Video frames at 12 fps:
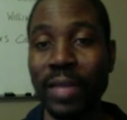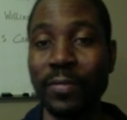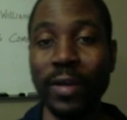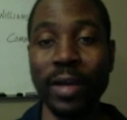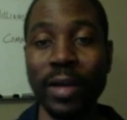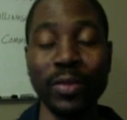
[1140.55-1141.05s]
And
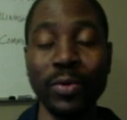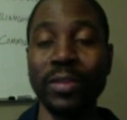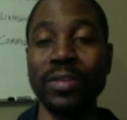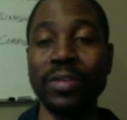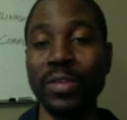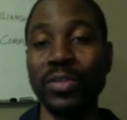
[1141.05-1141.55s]
if you are
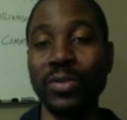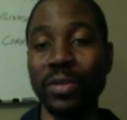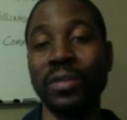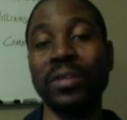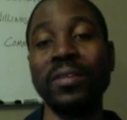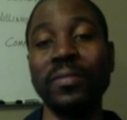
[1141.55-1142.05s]
told something
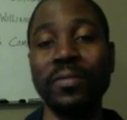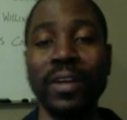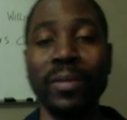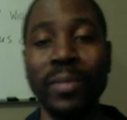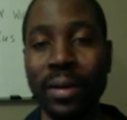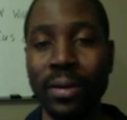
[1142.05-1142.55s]
totally
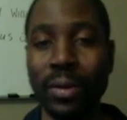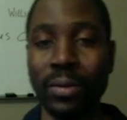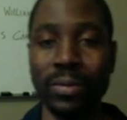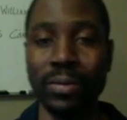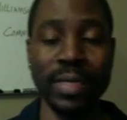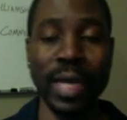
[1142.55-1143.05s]
different, they'll be like,
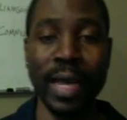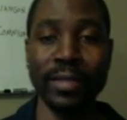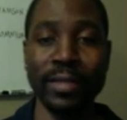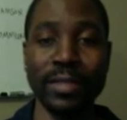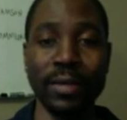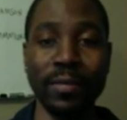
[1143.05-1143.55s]
oh, this guy
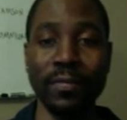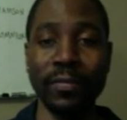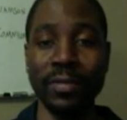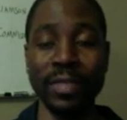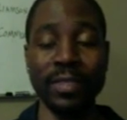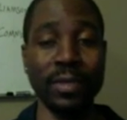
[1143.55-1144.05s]
is
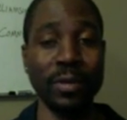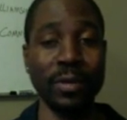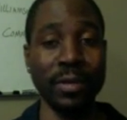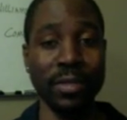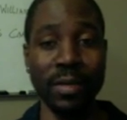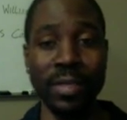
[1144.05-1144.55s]
confused, this
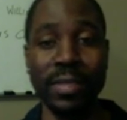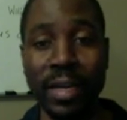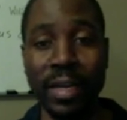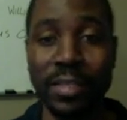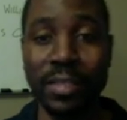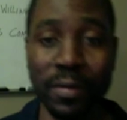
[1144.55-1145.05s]

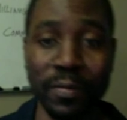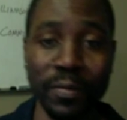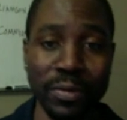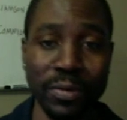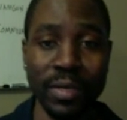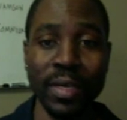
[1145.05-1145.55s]
lady is
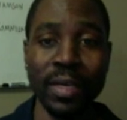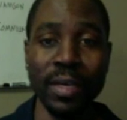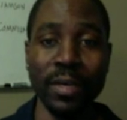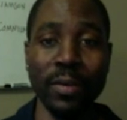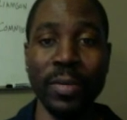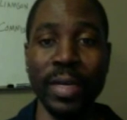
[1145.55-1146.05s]
confused,
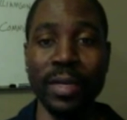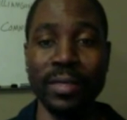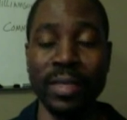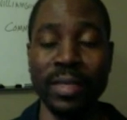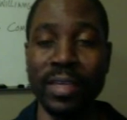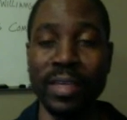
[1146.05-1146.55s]
you know, because
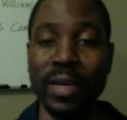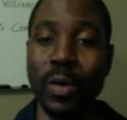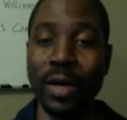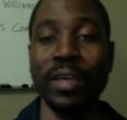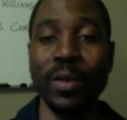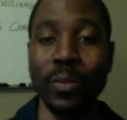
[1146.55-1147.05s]
they're saying
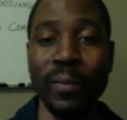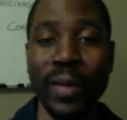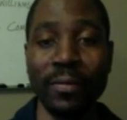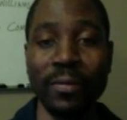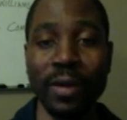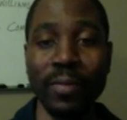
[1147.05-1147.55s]
one thing on
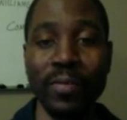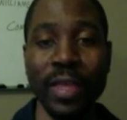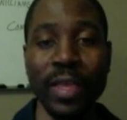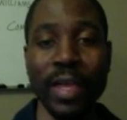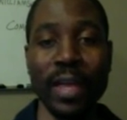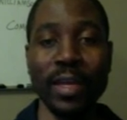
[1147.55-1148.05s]
one
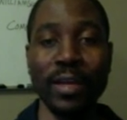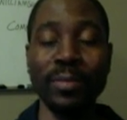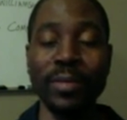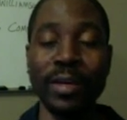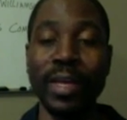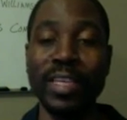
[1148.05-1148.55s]
platform, and
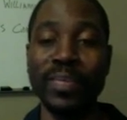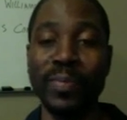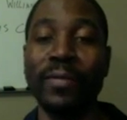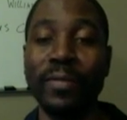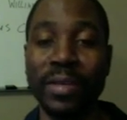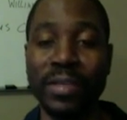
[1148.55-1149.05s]
you come to the
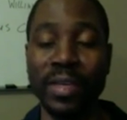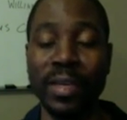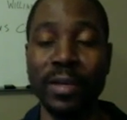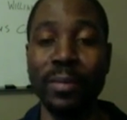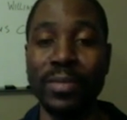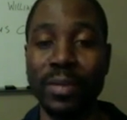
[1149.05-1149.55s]
next platform, they're
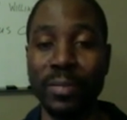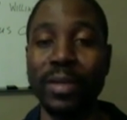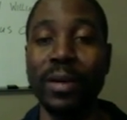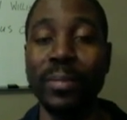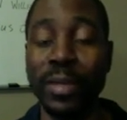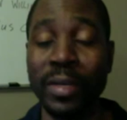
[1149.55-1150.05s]
saying
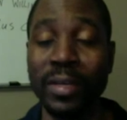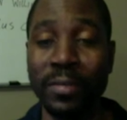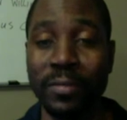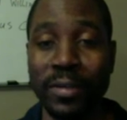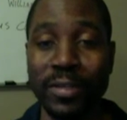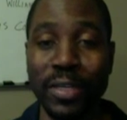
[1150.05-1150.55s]
something completely
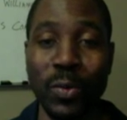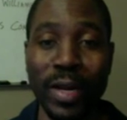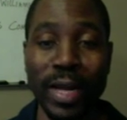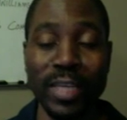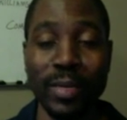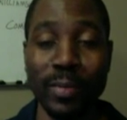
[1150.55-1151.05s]
different. So you
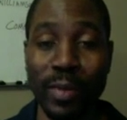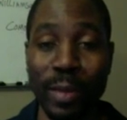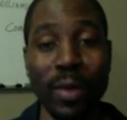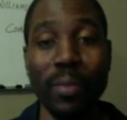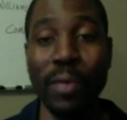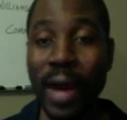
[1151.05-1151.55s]
want to actually
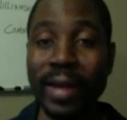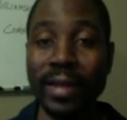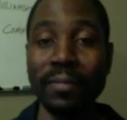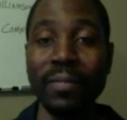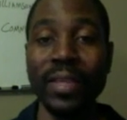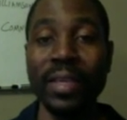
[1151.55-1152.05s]
remember,
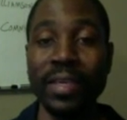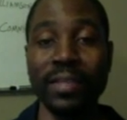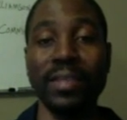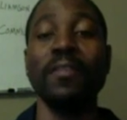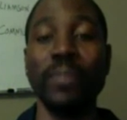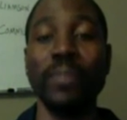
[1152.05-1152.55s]
branding,
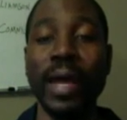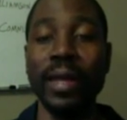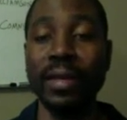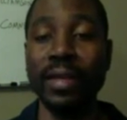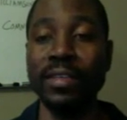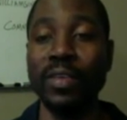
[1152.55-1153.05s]

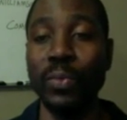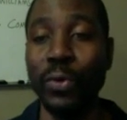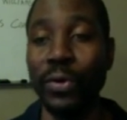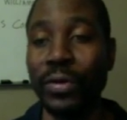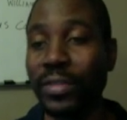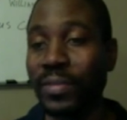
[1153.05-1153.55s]
self-branding is
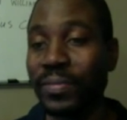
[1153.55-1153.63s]
important.